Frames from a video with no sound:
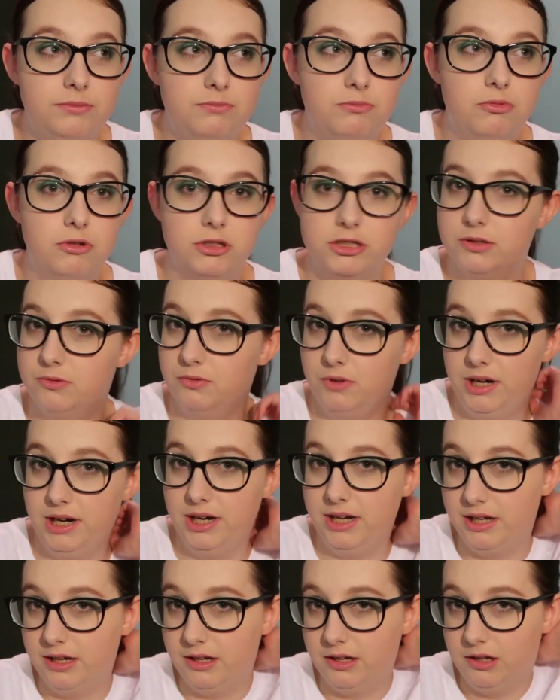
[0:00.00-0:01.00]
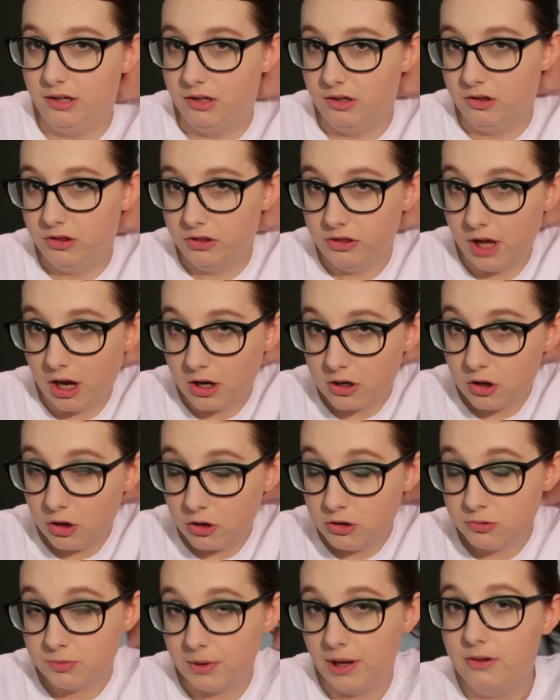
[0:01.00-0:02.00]
wasn't really that
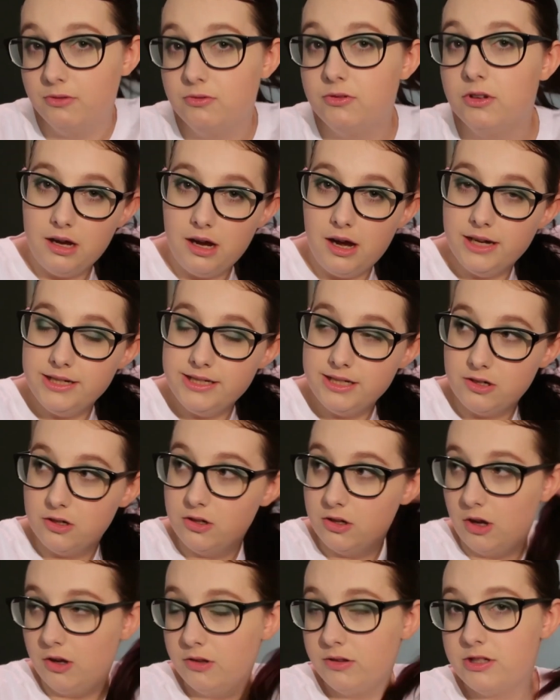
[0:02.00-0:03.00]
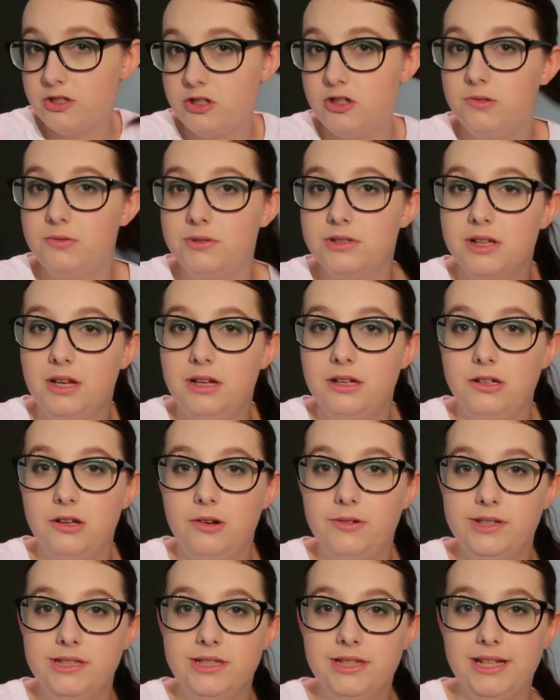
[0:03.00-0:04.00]
close with. I didn't know that she was like
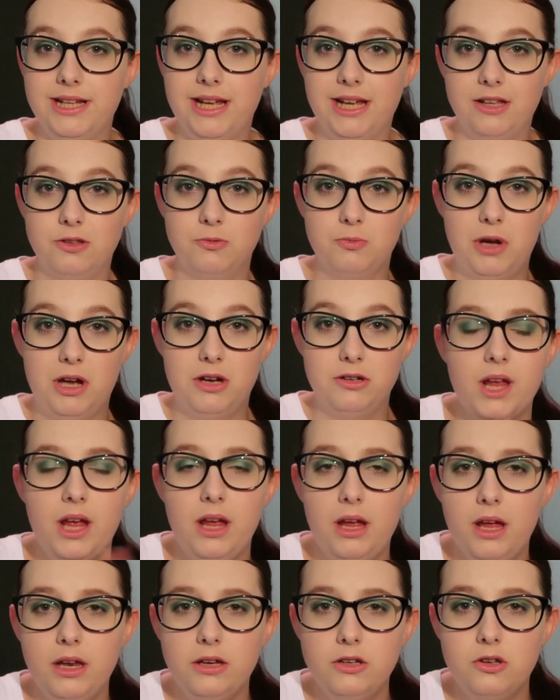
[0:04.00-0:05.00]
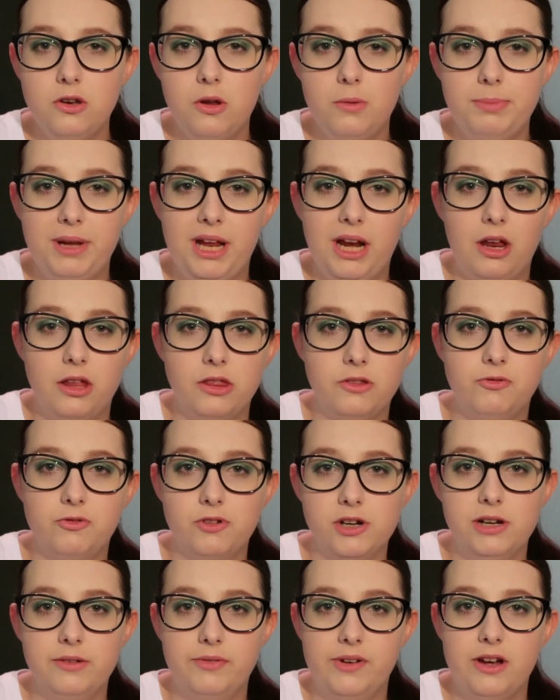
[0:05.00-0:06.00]
going to the gig as well. It ended up being like the
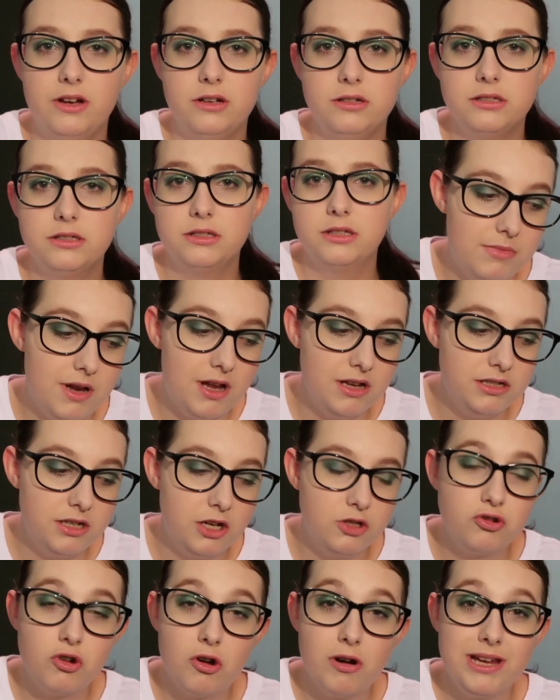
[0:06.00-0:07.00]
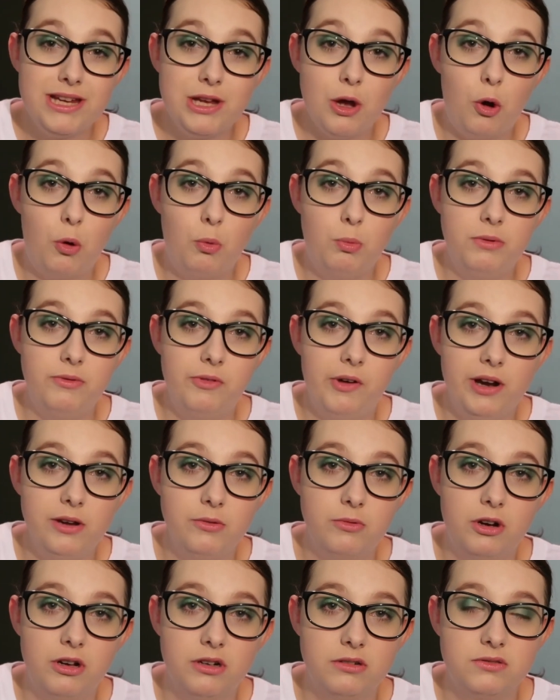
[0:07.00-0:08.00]
3 of us. Like I try and get on with
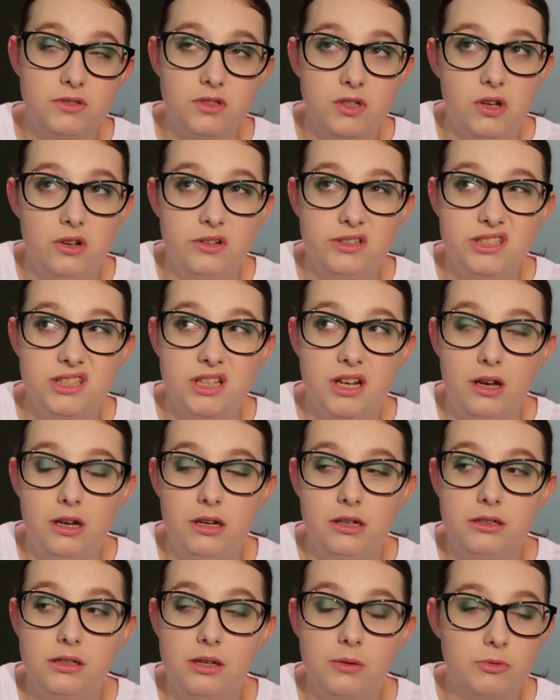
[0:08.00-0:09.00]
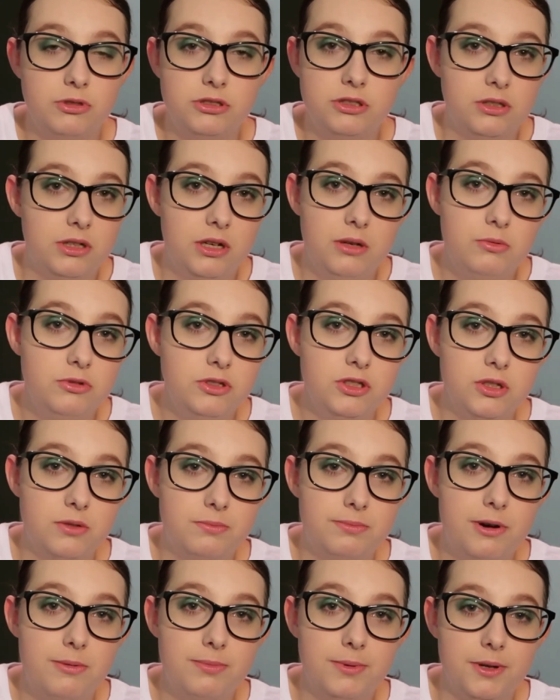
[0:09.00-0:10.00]
anyone, so it's like it wasn't a
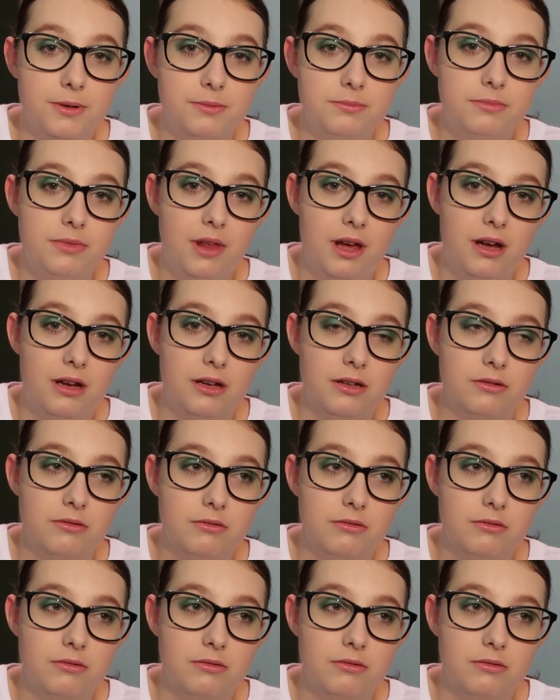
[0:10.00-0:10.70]
problem that